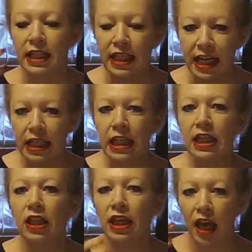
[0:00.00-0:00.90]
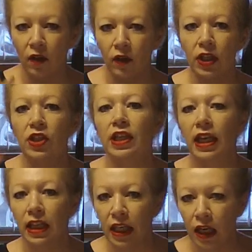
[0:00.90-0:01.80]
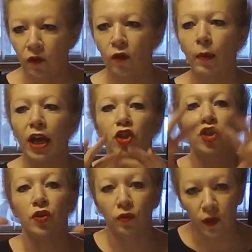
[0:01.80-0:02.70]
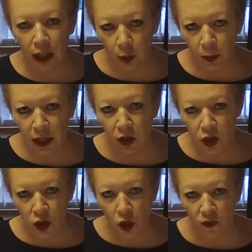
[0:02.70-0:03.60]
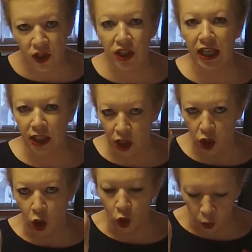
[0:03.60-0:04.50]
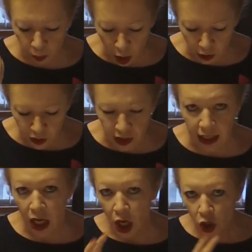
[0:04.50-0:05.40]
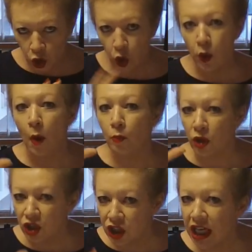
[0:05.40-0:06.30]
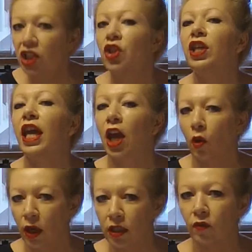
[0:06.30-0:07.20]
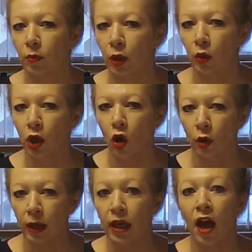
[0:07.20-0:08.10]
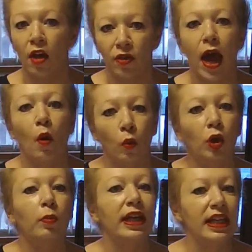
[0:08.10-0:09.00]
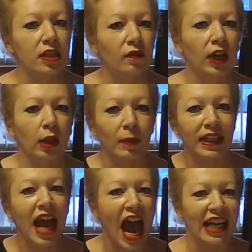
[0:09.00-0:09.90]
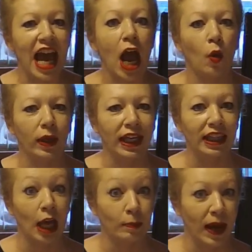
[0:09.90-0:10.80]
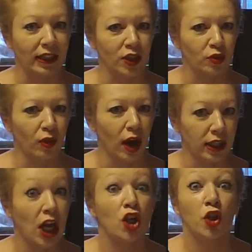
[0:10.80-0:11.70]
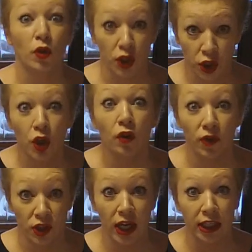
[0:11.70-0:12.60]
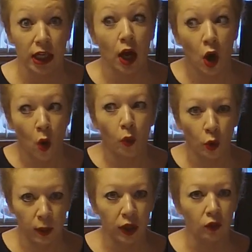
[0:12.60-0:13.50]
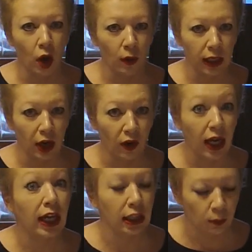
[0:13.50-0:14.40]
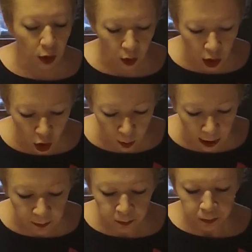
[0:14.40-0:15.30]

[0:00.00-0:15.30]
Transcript: getting the evidence, getting the information, developing the service sectors, the good policy to predict the areas of the blue economy that will be in development and how we get that balance right. So the service sector will be the growing area in the blue economy.